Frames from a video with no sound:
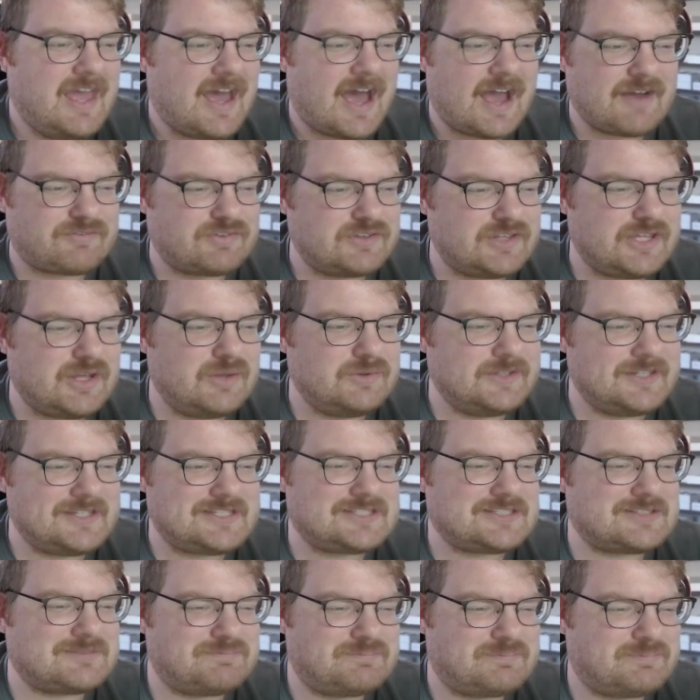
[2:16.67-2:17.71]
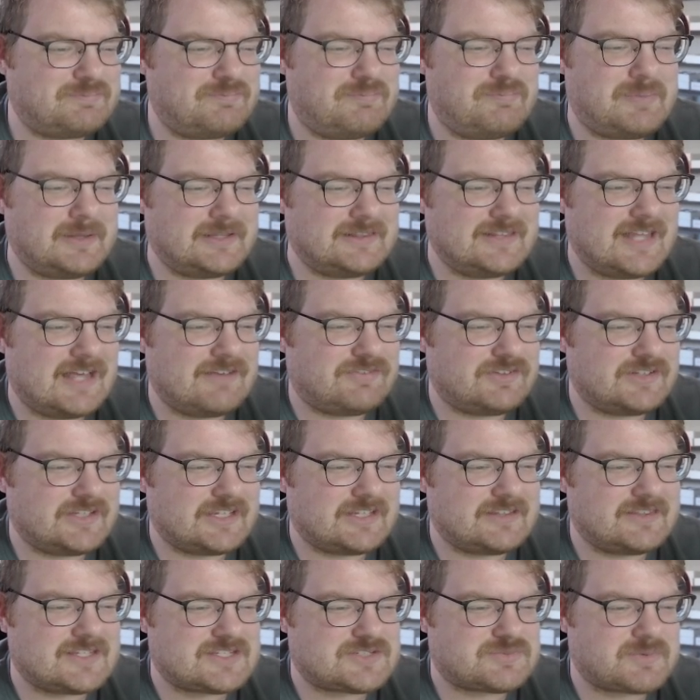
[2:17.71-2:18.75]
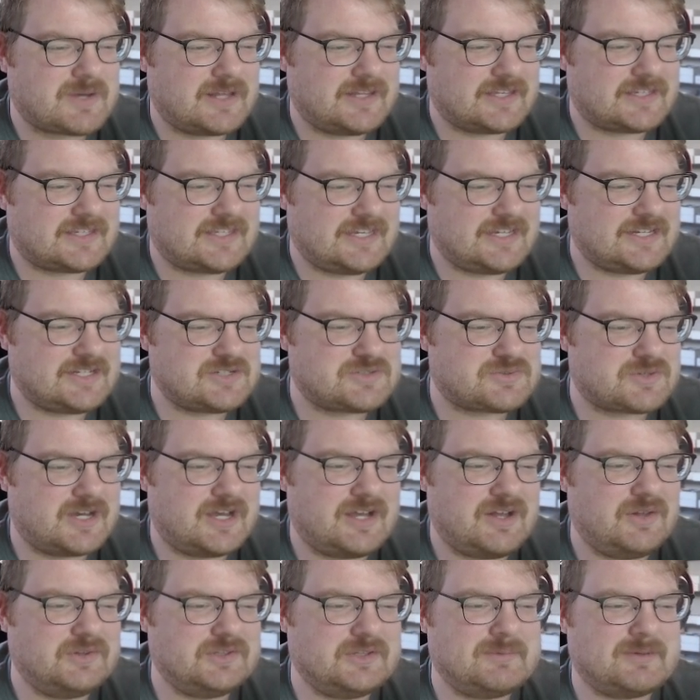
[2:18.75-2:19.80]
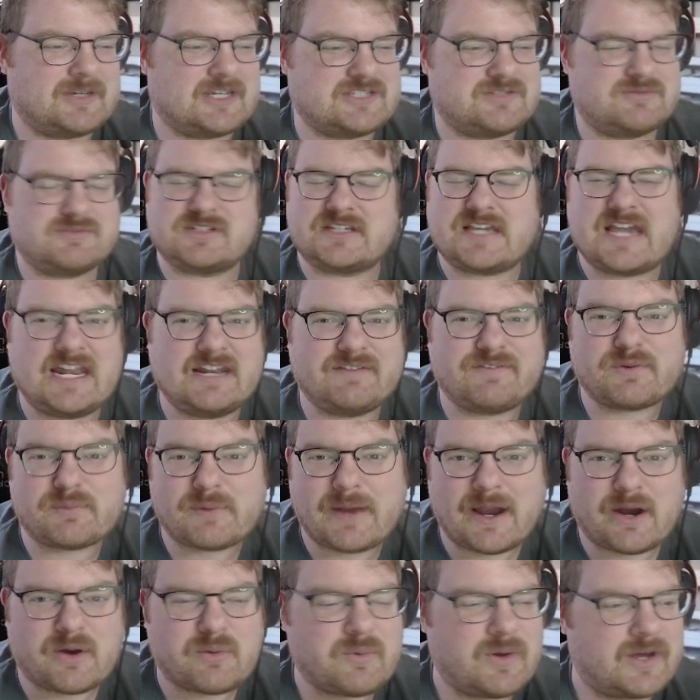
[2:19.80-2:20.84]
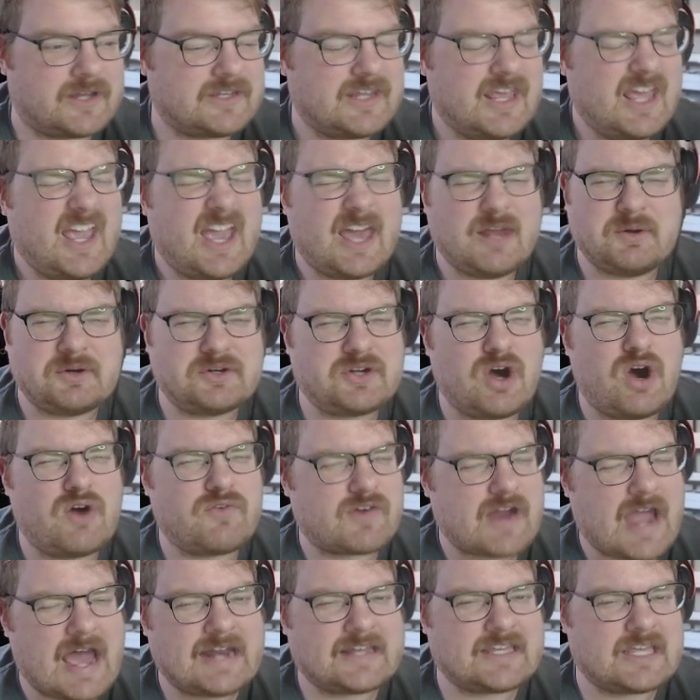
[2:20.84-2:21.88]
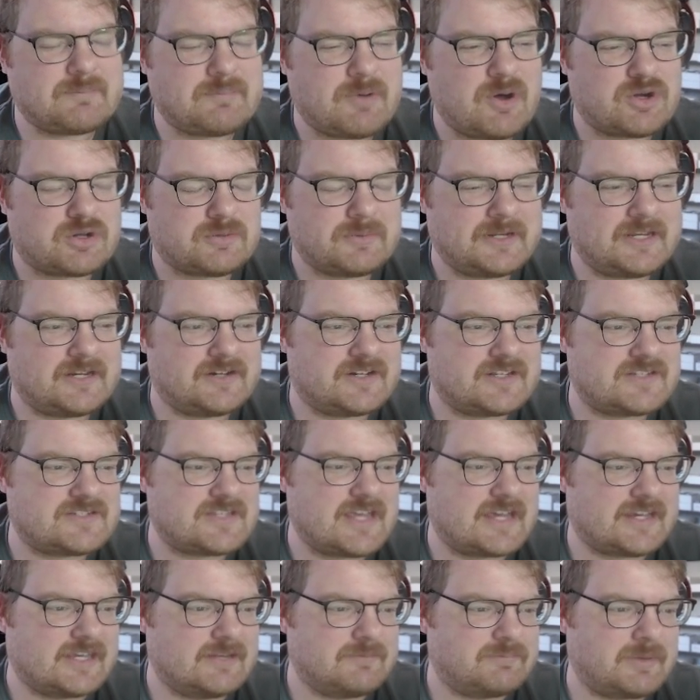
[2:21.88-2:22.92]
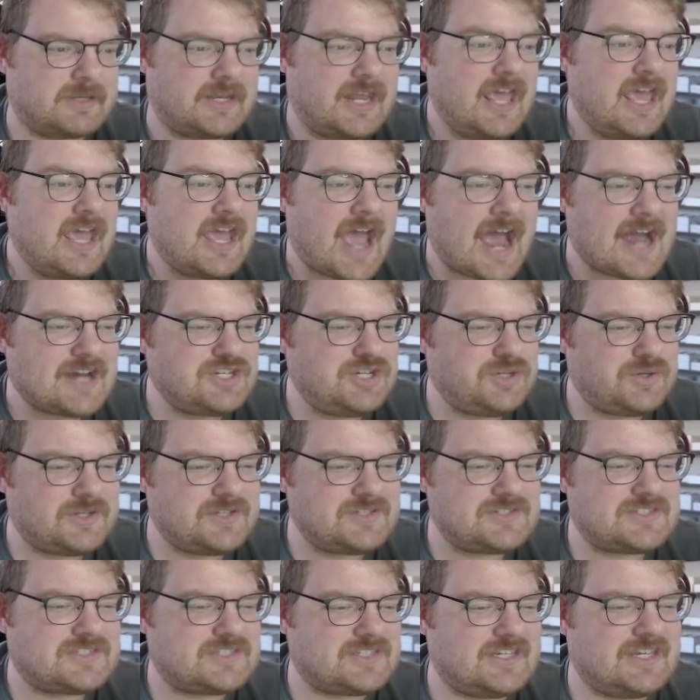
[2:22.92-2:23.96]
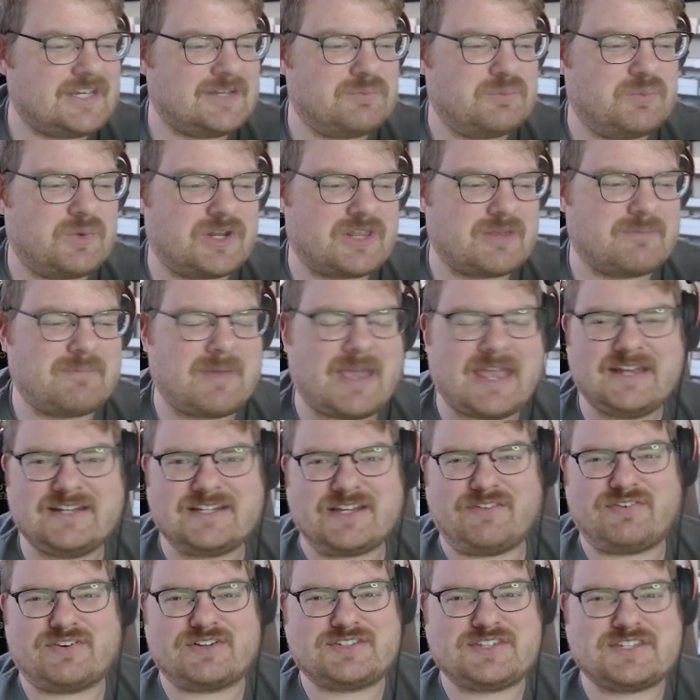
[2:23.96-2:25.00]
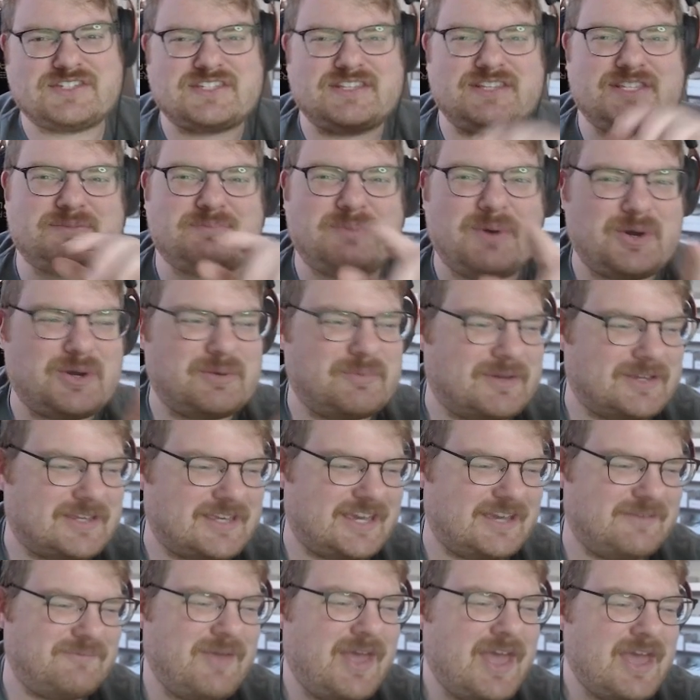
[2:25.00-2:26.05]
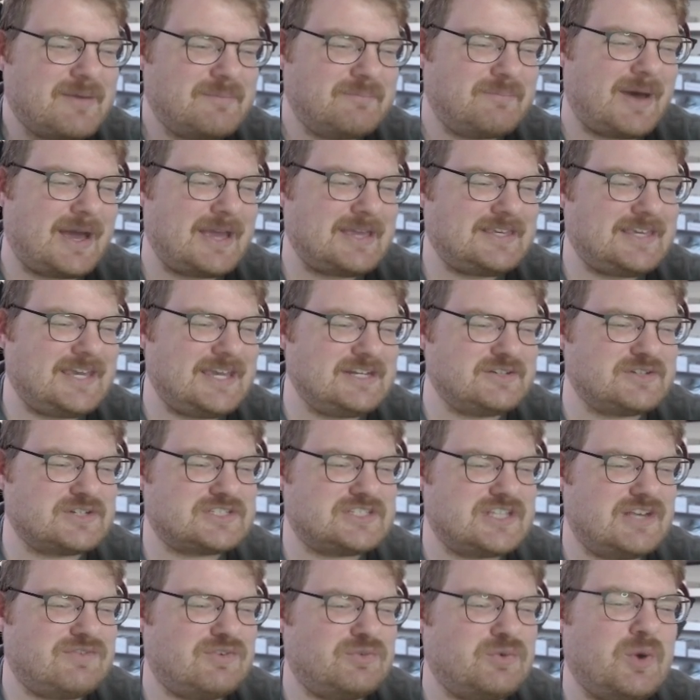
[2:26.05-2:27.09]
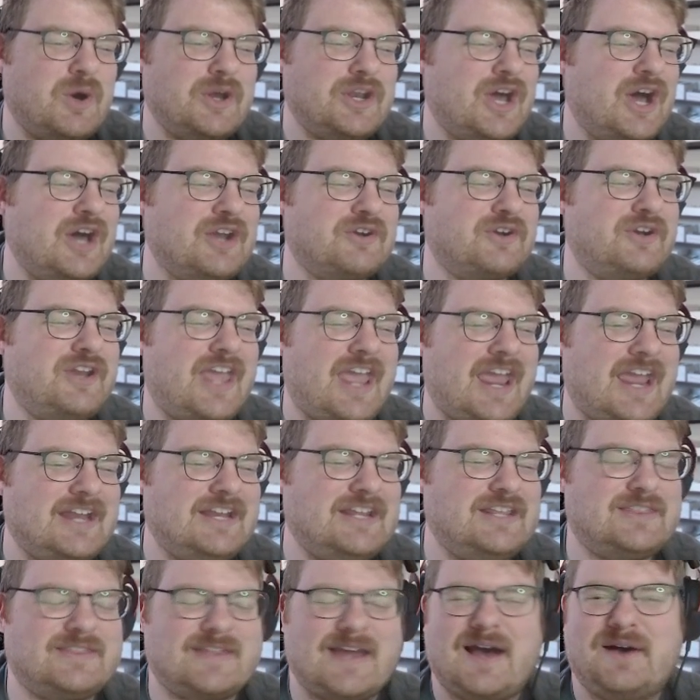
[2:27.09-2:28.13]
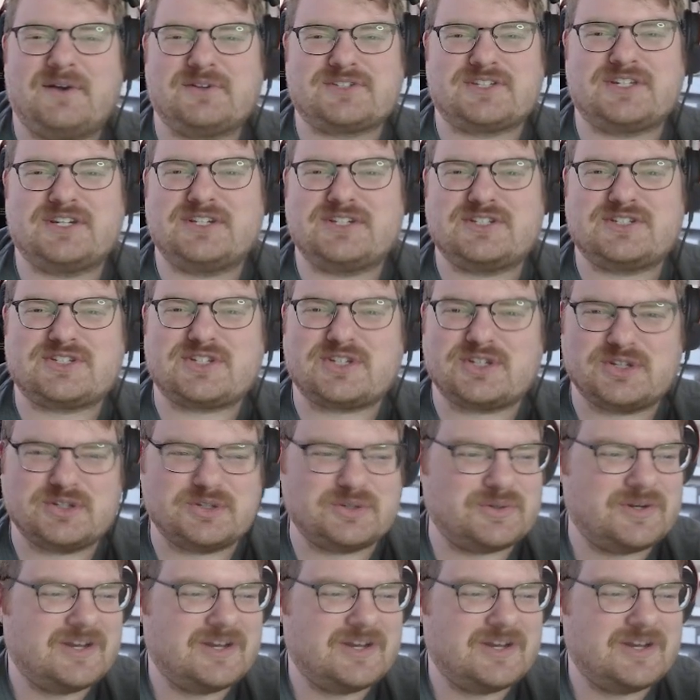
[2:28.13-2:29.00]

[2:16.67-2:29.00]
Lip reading: I've really only been leveling this Relic Kingdra only because it was a kind of a rare one, and I'll go over how to get Pokemon here in a second. But as you can see, and one of the main differences in this Pokemon game, my Kingdra's level 180,002.